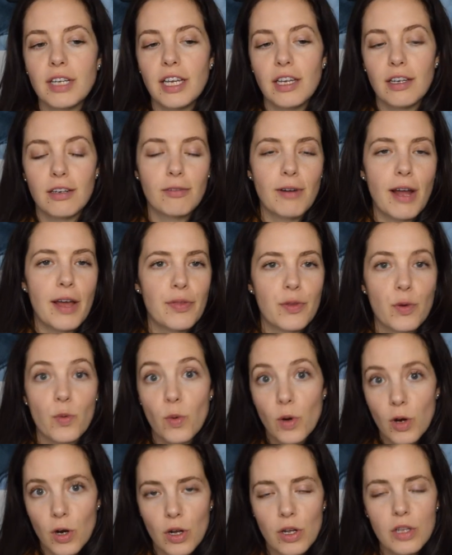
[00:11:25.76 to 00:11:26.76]
around the
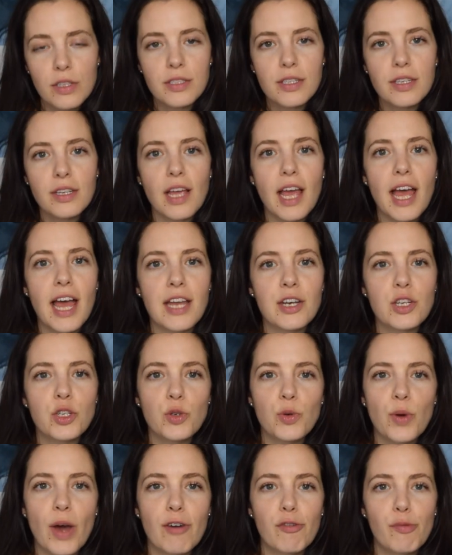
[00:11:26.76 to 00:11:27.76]
world and
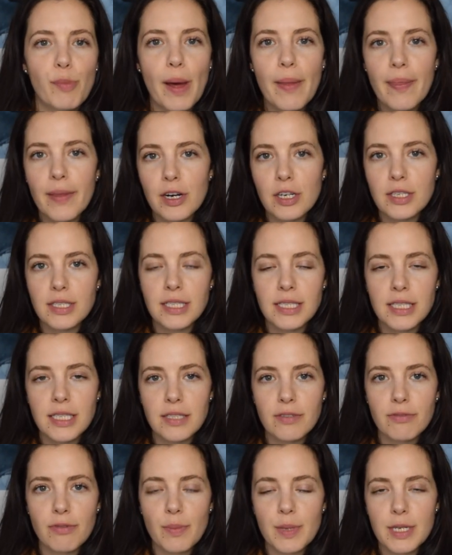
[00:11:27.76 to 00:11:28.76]
who have been there
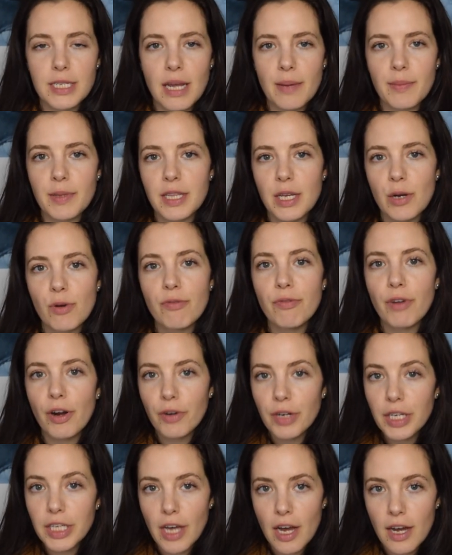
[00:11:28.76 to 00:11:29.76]
from the time that they were
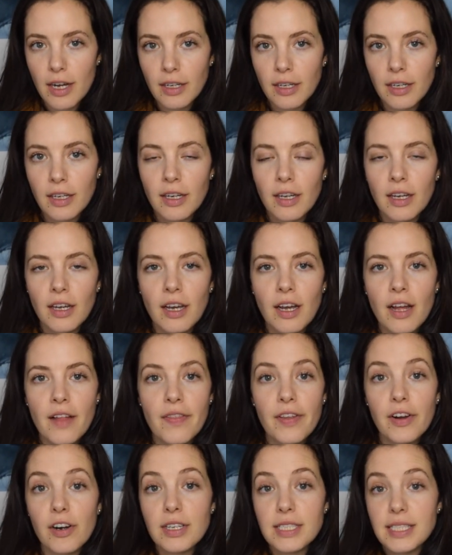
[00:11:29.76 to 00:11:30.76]
very young,
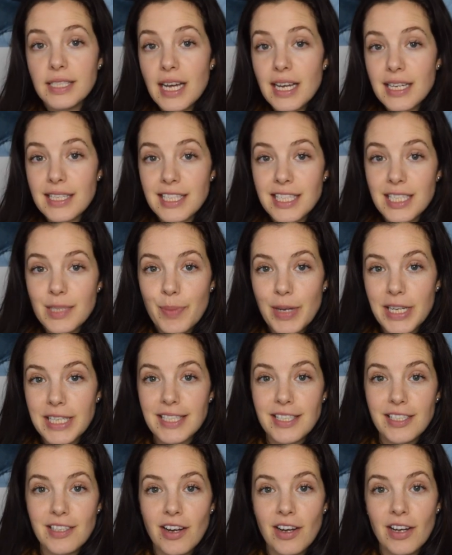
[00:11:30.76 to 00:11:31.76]
they're assessed
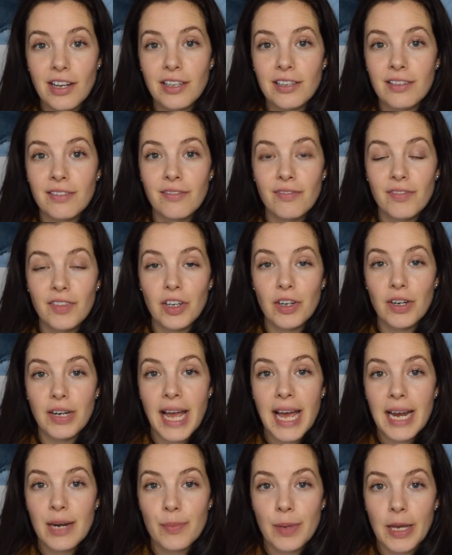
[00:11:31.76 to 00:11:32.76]
based on their
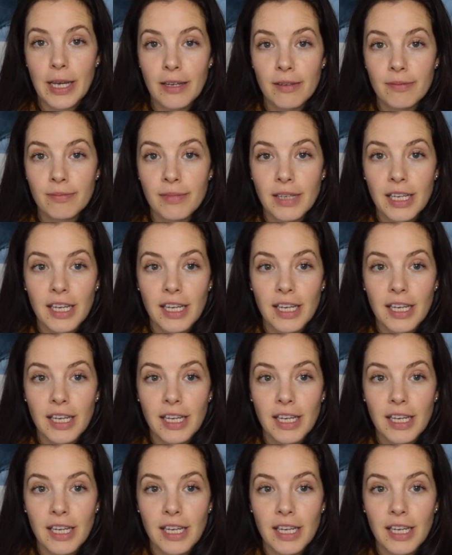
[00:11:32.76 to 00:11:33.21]
anatomy.